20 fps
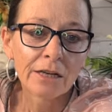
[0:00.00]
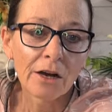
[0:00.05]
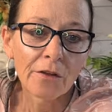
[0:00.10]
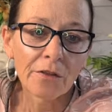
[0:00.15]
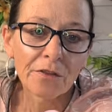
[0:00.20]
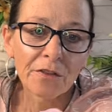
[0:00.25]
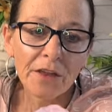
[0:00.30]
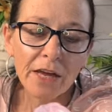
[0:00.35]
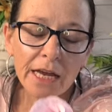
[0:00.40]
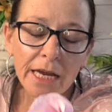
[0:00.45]

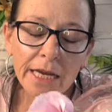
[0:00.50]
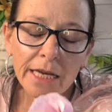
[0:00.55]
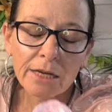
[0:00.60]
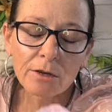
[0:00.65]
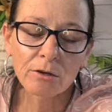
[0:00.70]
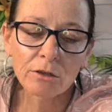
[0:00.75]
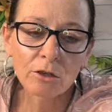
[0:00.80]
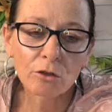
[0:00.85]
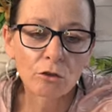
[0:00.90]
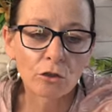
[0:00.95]
And they
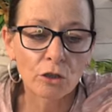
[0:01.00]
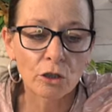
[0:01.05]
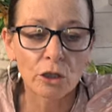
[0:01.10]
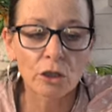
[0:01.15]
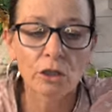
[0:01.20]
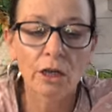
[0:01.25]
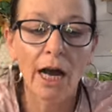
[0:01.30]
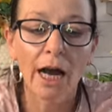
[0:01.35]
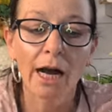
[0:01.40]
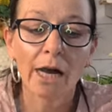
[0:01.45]
look
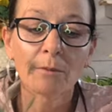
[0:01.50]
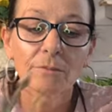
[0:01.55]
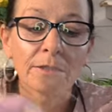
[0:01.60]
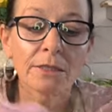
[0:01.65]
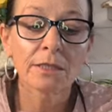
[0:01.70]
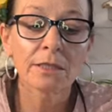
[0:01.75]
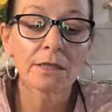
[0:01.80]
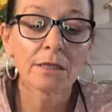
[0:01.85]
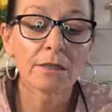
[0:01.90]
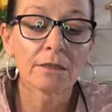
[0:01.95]

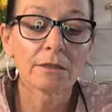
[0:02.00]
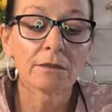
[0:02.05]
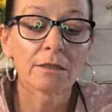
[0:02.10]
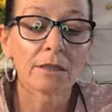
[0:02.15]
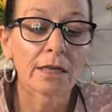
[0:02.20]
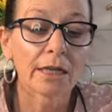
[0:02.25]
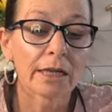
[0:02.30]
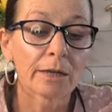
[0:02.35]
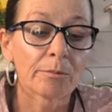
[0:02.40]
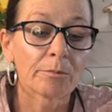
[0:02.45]

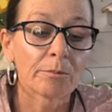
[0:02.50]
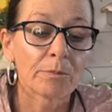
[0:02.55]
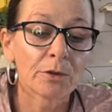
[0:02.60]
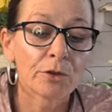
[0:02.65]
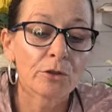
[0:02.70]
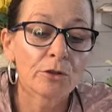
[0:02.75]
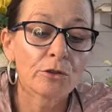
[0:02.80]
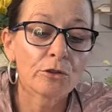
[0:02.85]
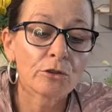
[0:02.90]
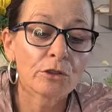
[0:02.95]
absolutely
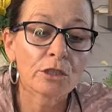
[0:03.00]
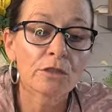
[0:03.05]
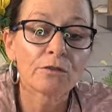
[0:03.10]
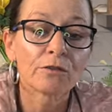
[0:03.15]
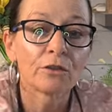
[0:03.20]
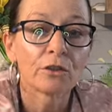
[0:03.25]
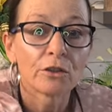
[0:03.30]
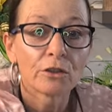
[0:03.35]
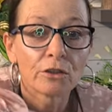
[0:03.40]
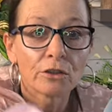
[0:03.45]

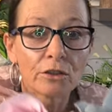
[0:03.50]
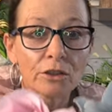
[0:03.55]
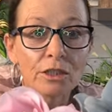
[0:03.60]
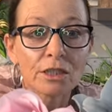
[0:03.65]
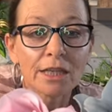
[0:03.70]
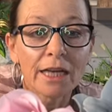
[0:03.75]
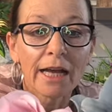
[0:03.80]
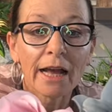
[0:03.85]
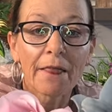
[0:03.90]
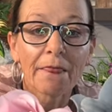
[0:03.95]
beautiful
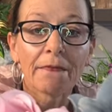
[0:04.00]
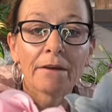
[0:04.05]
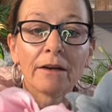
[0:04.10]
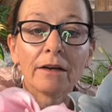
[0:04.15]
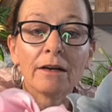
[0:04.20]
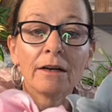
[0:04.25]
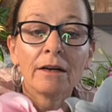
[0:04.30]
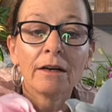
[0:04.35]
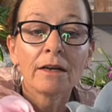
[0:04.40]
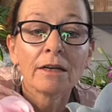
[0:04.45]

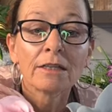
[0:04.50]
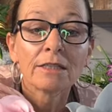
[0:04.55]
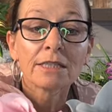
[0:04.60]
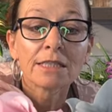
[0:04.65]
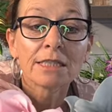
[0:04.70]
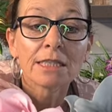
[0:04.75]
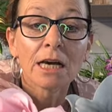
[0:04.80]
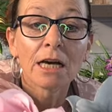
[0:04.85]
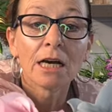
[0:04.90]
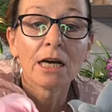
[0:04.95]
together.
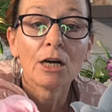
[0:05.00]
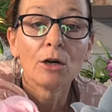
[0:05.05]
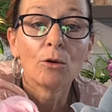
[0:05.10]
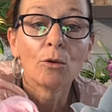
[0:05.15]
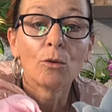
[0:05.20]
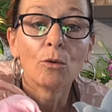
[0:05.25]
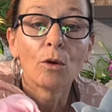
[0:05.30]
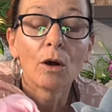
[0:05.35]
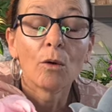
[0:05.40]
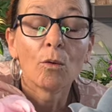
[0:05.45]

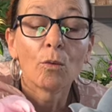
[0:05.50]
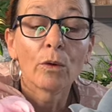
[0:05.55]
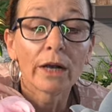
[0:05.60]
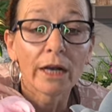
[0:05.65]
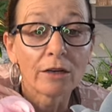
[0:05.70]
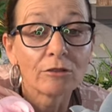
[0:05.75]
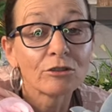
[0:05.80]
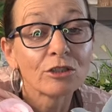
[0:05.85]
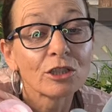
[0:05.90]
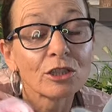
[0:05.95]
So we're
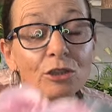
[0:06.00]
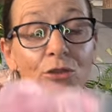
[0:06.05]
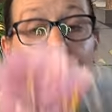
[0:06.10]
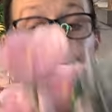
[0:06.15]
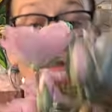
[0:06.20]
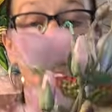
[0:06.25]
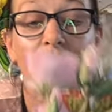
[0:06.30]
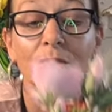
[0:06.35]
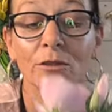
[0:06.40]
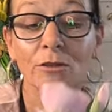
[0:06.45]
going to
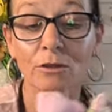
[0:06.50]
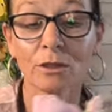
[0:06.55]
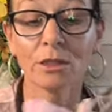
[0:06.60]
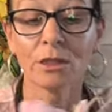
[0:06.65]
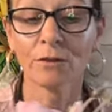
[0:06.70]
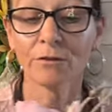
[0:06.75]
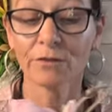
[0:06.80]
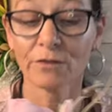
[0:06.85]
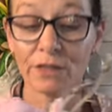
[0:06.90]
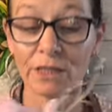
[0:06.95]
use those
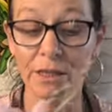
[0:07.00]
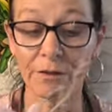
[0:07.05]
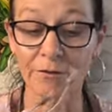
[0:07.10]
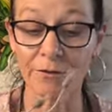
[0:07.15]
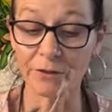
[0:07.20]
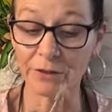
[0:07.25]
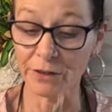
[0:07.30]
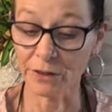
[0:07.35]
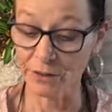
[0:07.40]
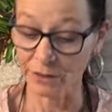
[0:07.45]
for
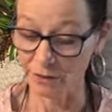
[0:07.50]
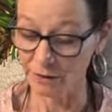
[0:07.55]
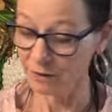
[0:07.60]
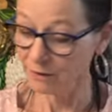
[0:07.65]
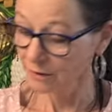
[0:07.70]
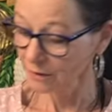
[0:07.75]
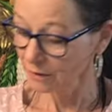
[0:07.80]
definite.